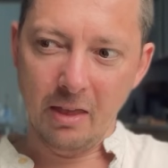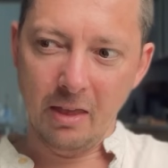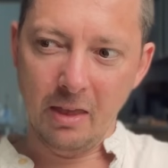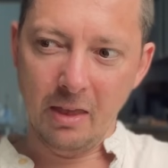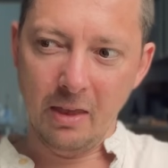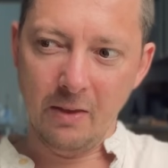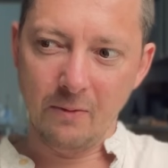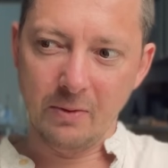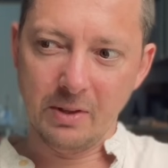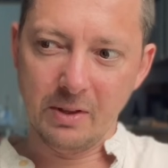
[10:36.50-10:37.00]

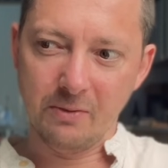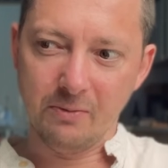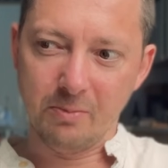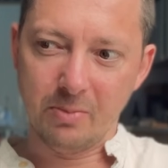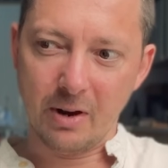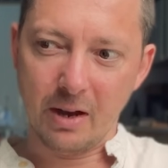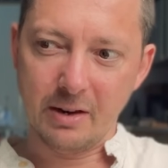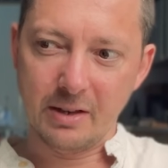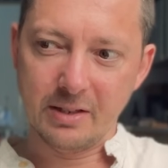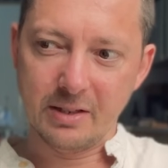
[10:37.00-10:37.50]
even if
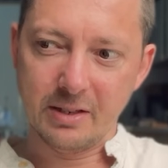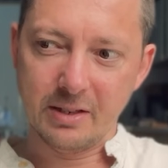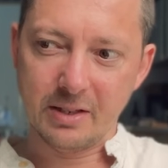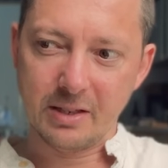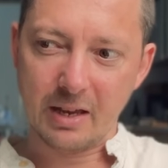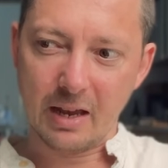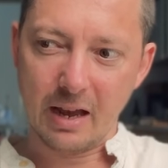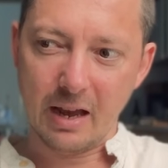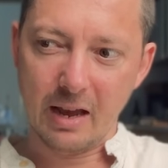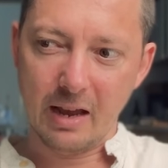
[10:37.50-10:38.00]
Brian
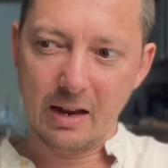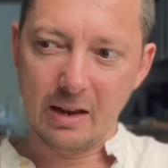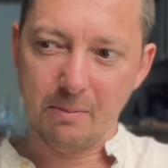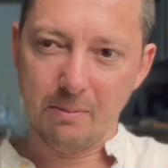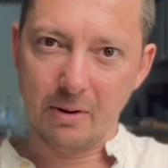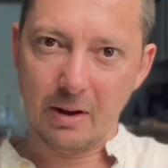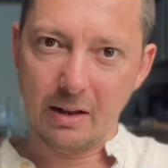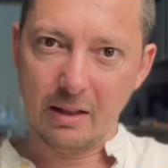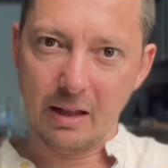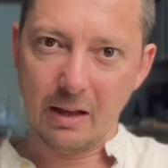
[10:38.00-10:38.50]

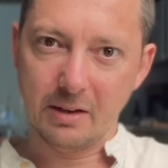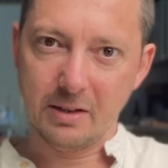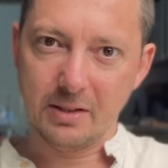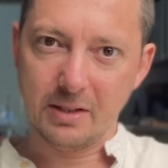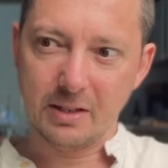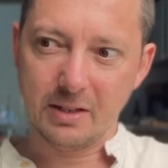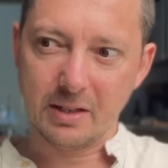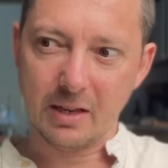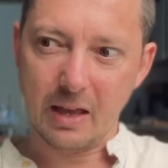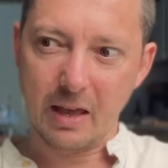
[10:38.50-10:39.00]
Light
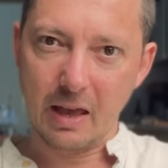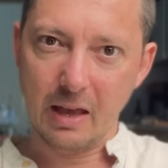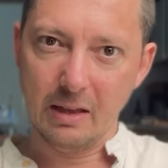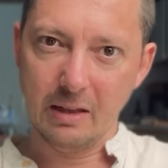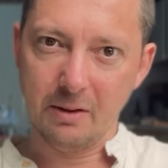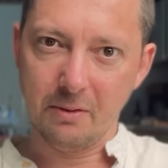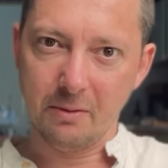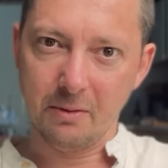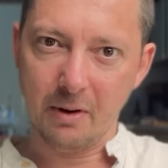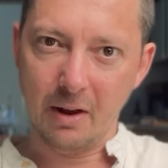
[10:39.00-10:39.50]
is
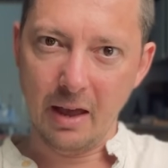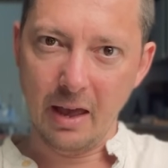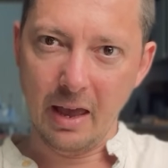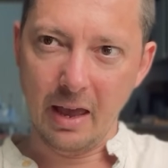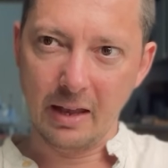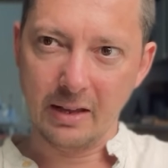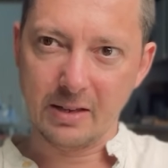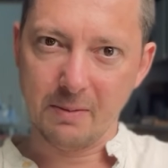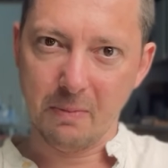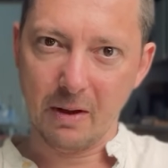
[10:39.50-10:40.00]
entirely
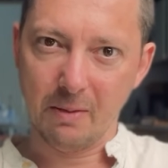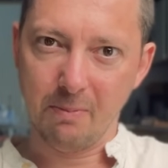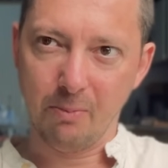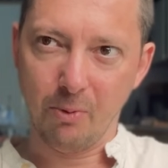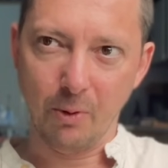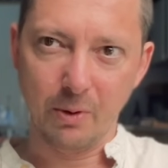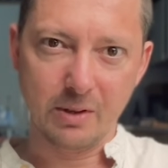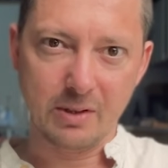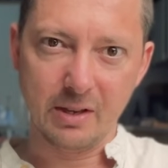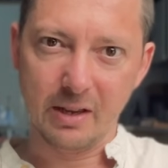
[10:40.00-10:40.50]
right about
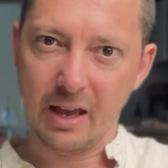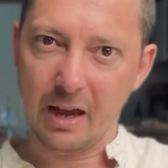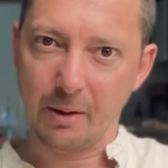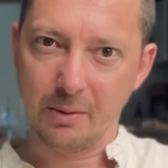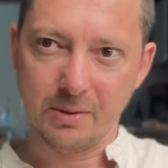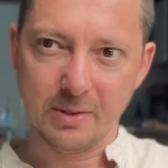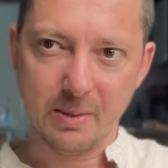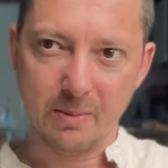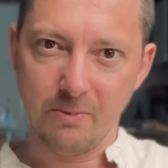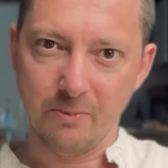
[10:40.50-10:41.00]
pointing
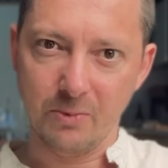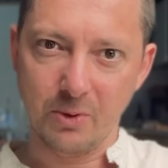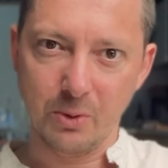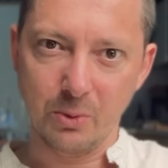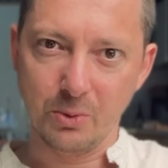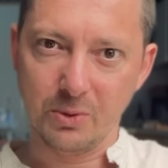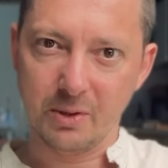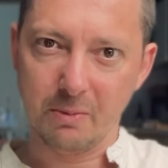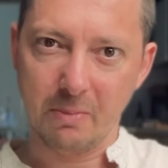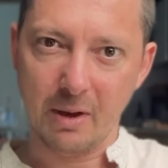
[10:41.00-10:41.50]
out some
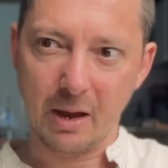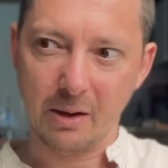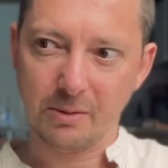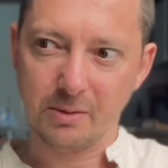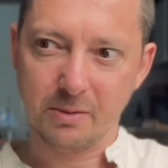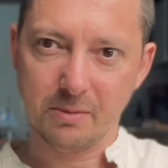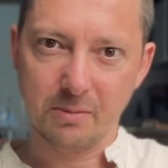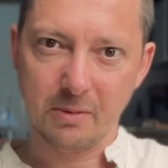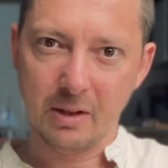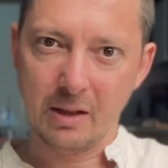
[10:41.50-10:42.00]
views
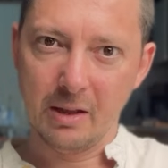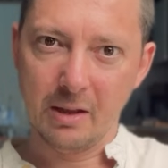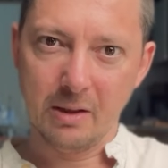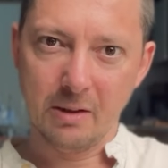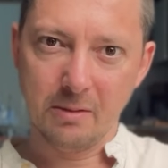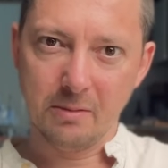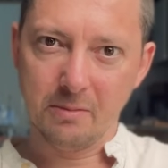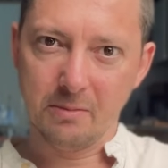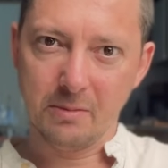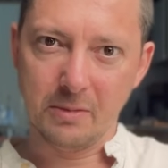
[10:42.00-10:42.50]
about,
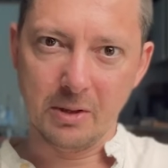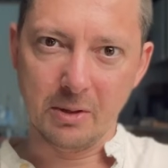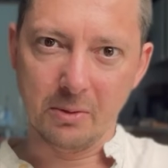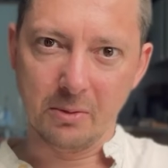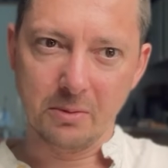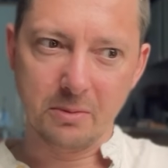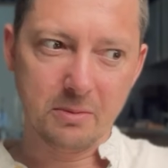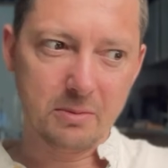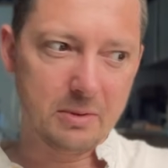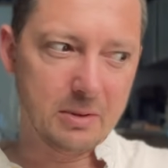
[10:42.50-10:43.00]

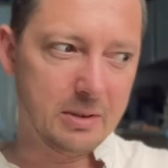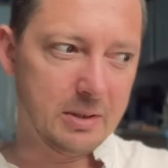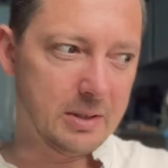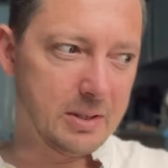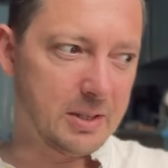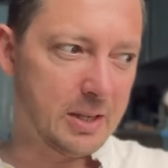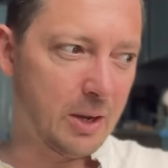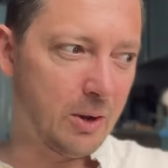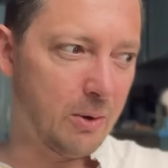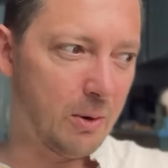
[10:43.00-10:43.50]

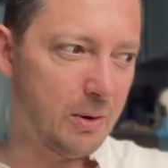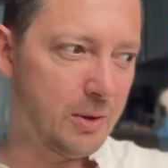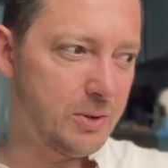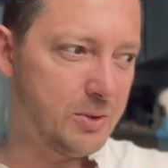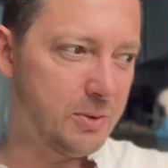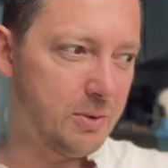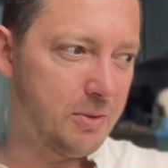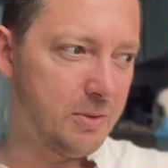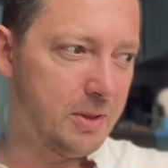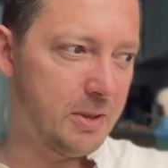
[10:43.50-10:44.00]

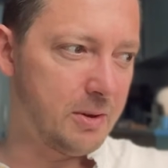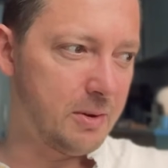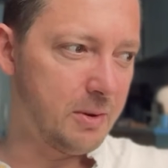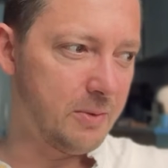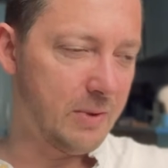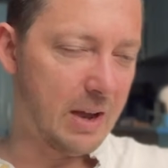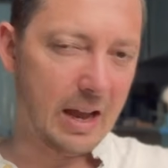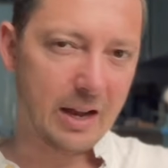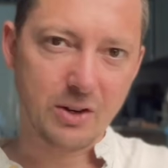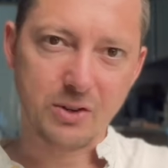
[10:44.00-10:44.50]
psychology or theory
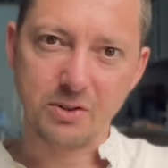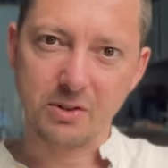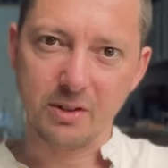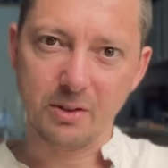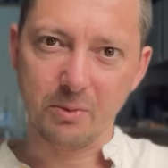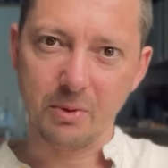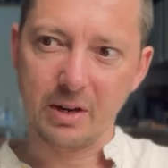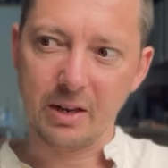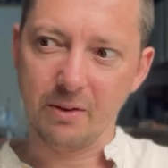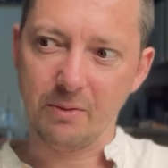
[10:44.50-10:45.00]
of action
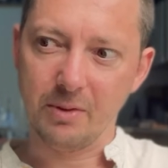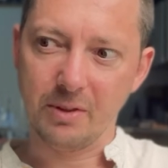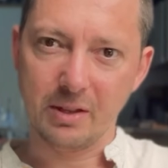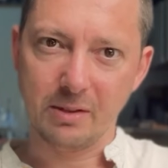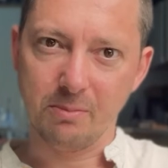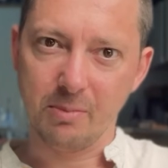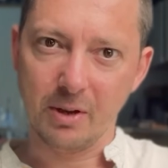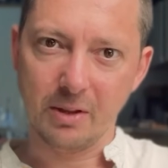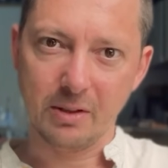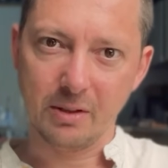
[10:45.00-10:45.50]
or whatever
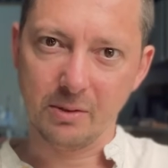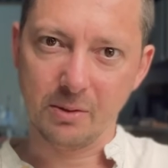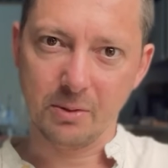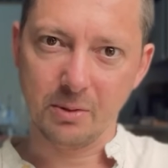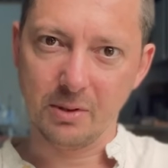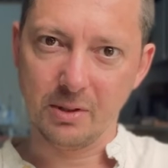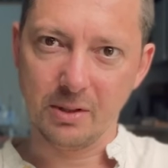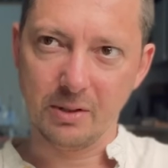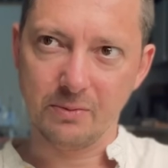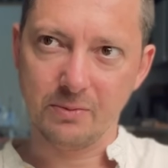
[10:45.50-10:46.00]
that Bernard
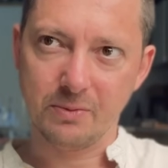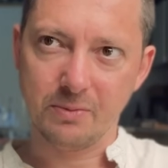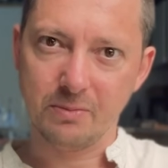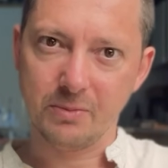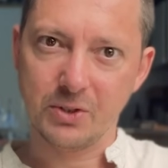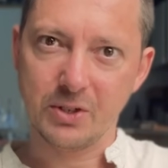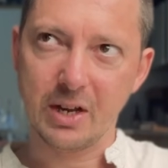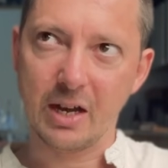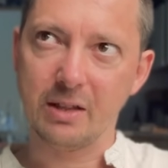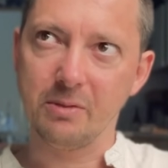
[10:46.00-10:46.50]
couldn't have
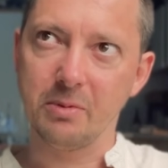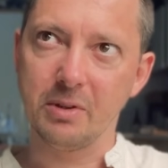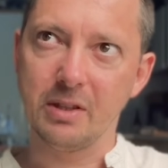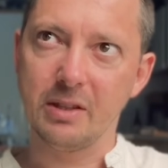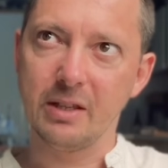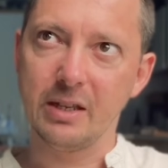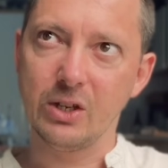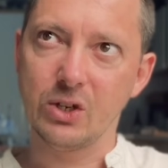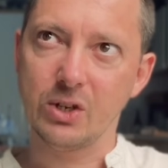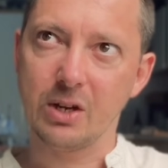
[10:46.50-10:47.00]
shared with
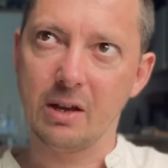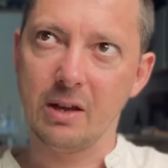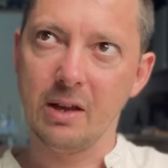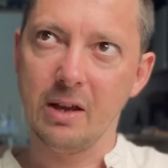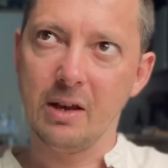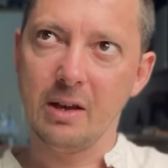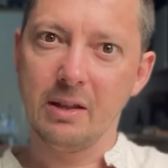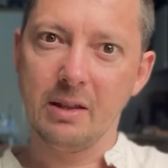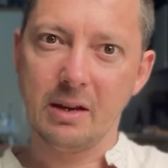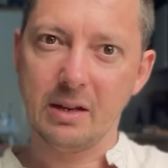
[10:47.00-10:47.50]
Nietzsche,
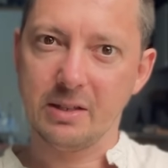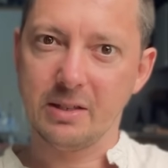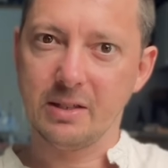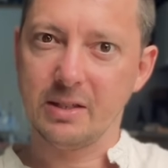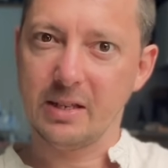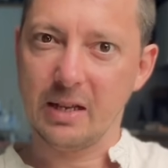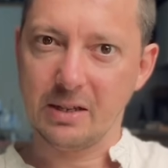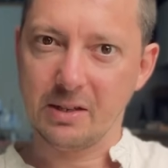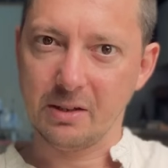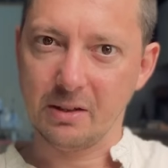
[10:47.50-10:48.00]
doesn't
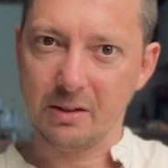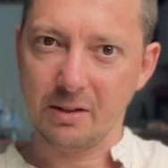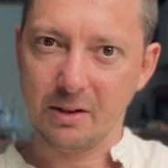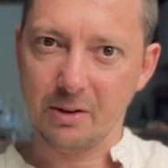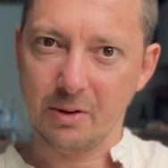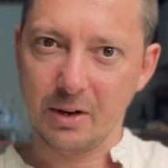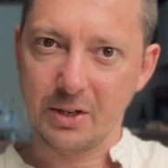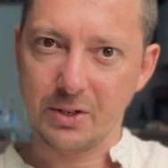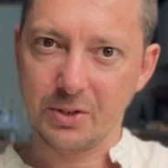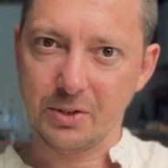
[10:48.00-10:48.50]
settle the
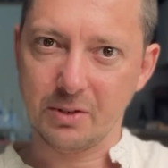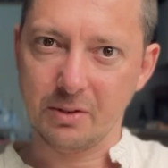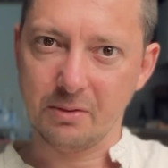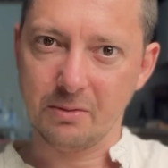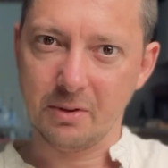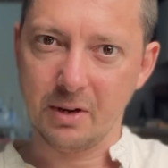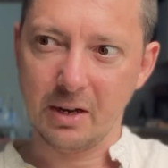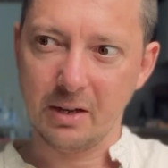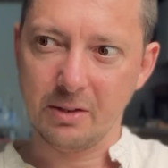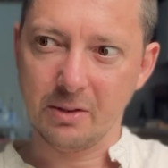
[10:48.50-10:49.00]
question,
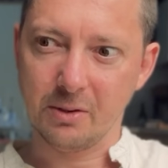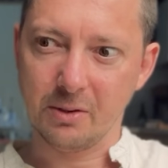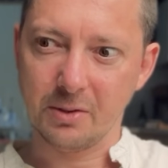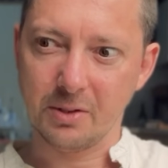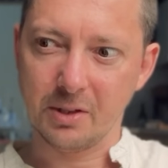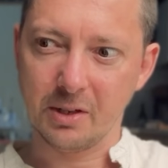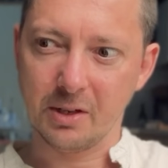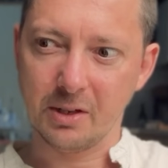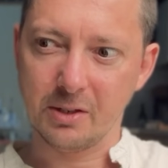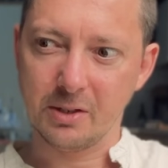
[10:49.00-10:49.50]
right?
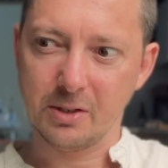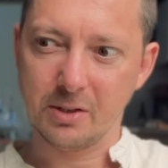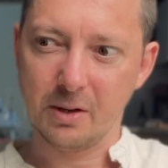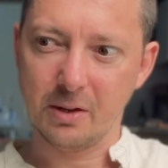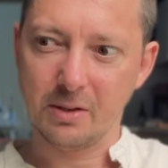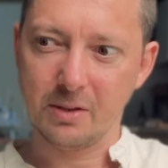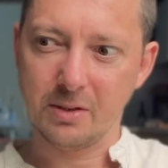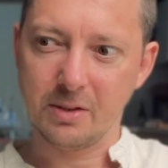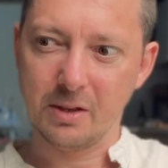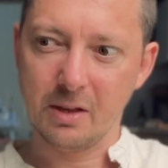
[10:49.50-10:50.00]
Because the
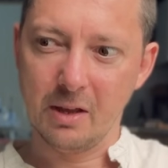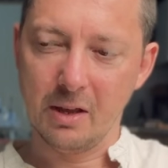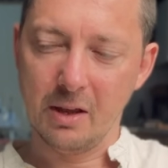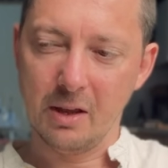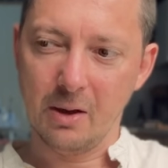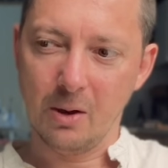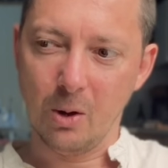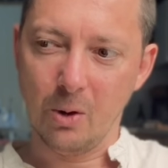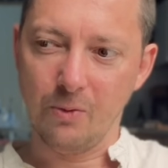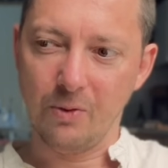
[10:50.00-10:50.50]
concerns
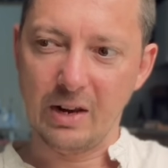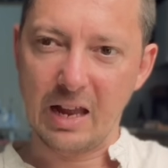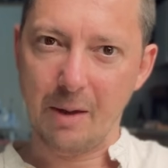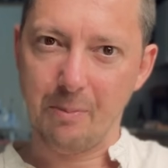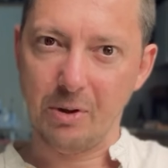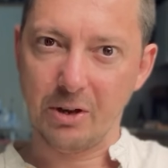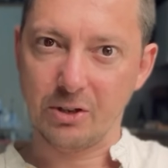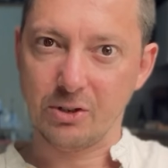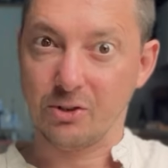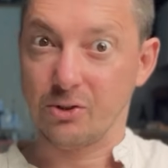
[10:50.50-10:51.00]

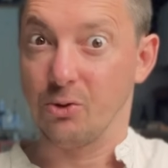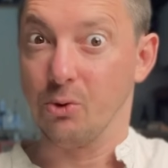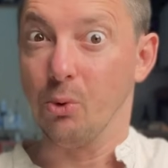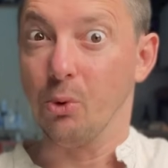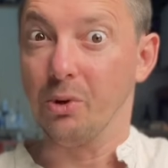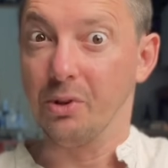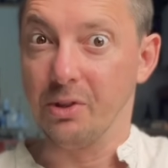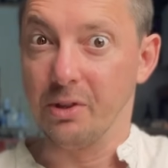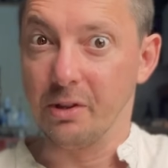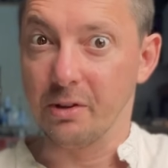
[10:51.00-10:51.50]
overlap
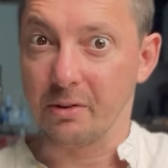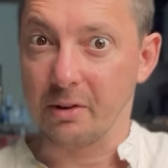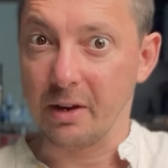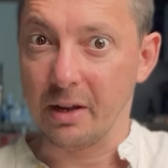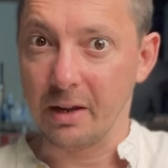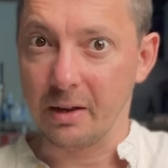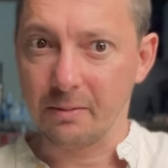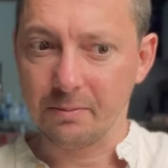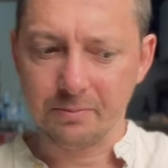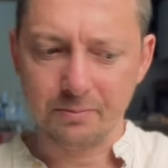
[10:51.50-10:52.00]
extraordinarily.